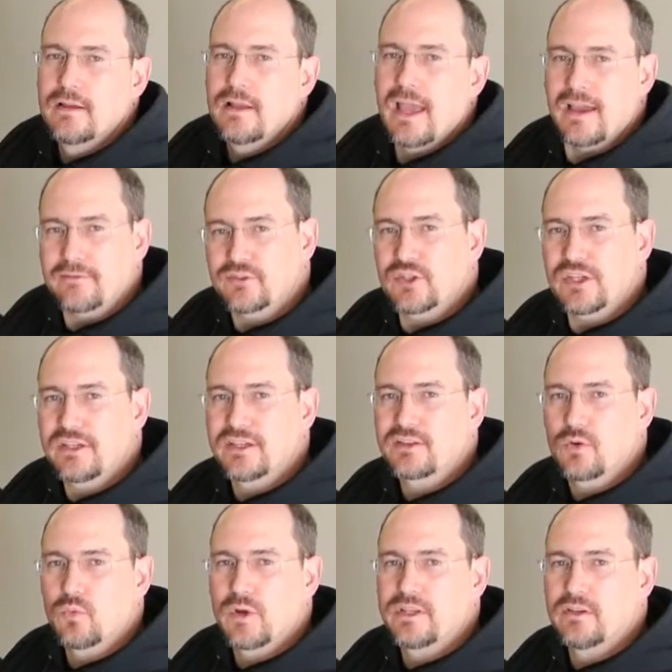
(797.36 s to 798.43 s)
After you get
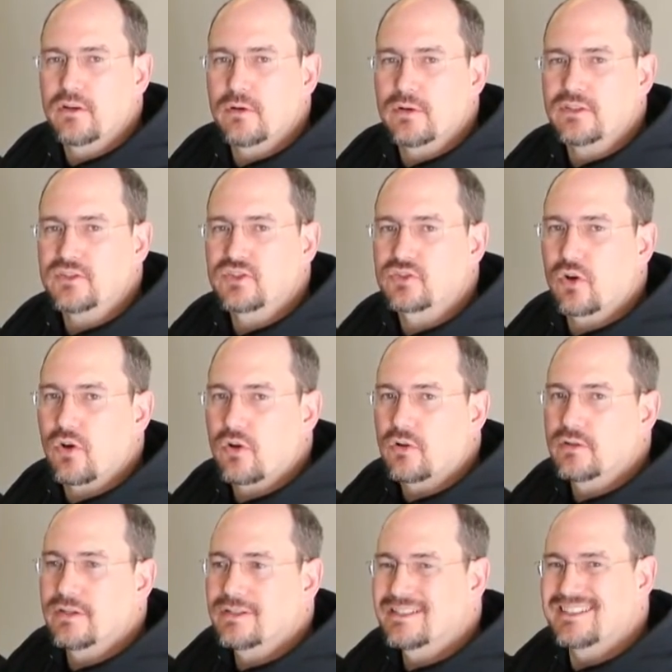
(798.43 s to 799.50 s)
the window
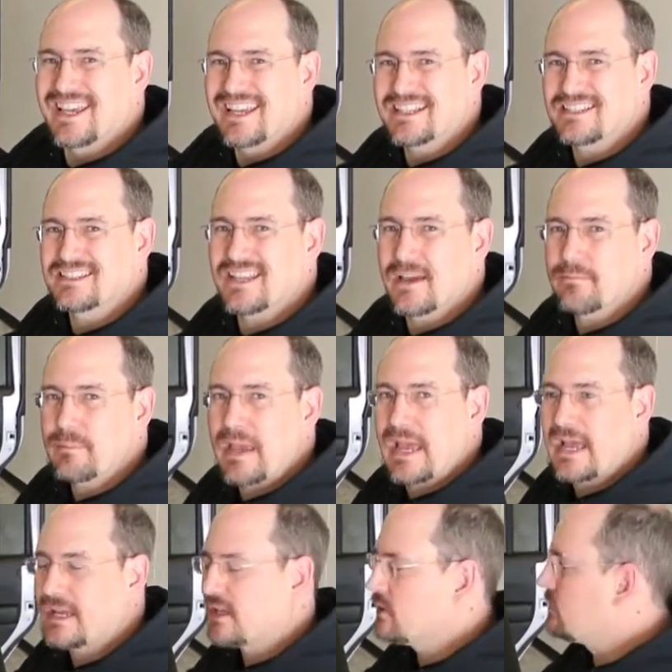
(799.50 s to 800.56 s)
installed, take a step
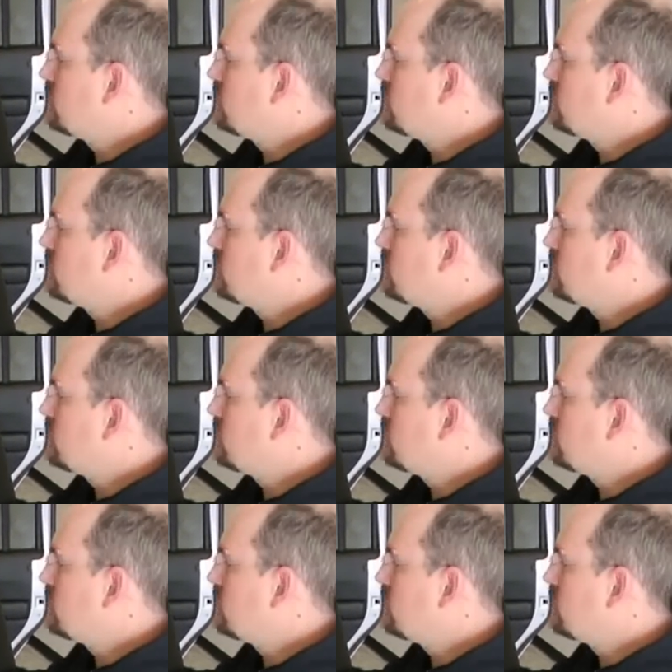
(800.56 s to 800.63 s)
back and